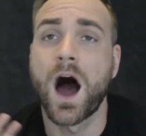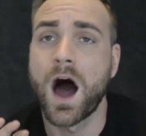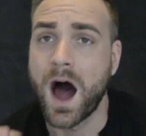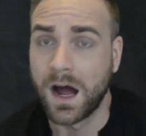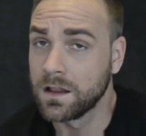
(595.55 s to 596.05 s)

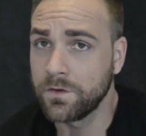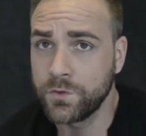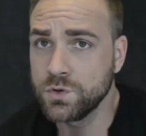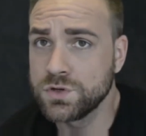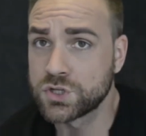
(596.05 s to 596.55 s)
I love
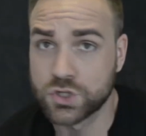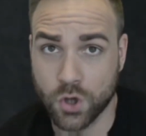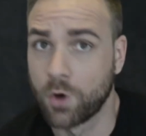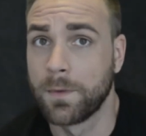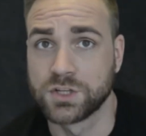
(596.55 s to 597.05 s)
you
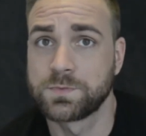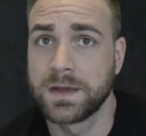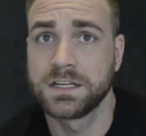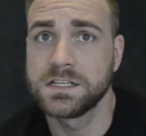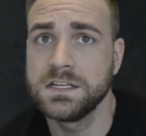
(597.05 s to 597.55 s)
so much,
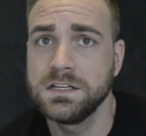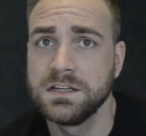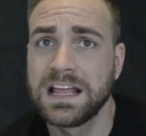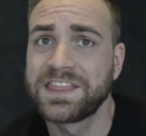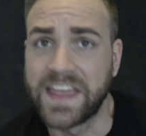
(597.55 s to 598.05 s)
Mandy.
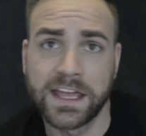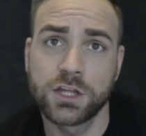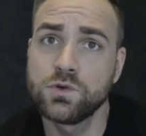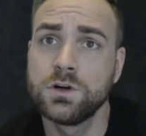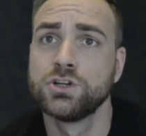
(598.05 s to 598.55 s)
Thank
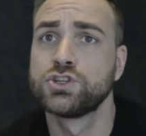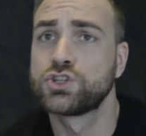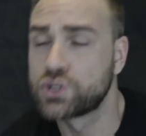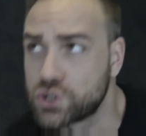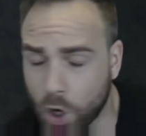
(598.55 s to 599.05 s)
you
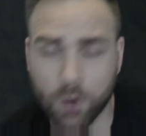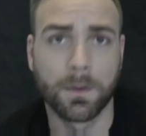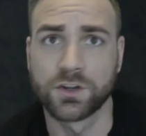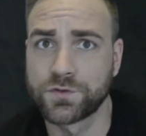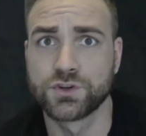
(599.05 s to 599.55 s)
so
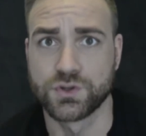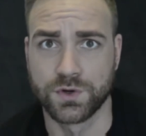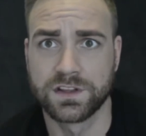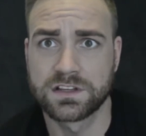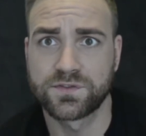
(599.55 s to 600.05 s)
much for
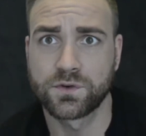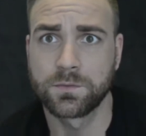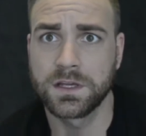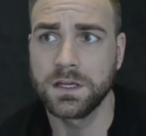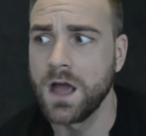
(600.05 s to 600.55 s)
doing this for
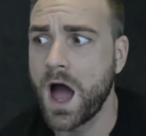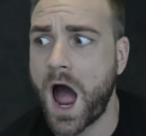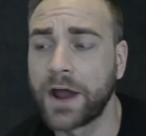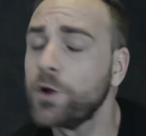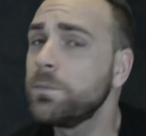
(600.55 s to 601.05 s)
me.
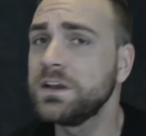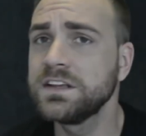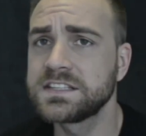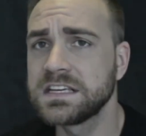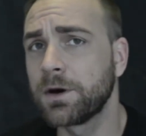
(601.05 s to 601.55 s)
I don't mean to
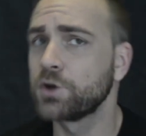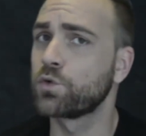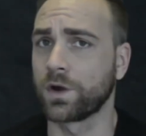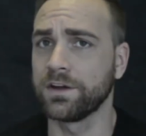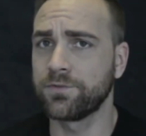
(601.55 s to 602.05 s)
seem
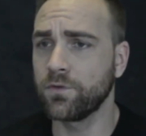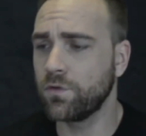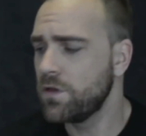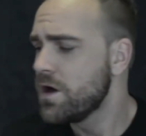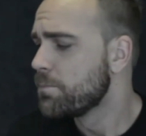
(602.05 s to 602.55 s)

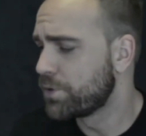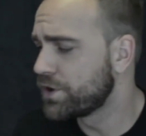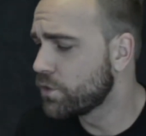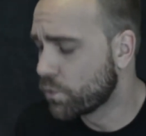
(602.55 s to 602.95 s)
ungrateful, but in the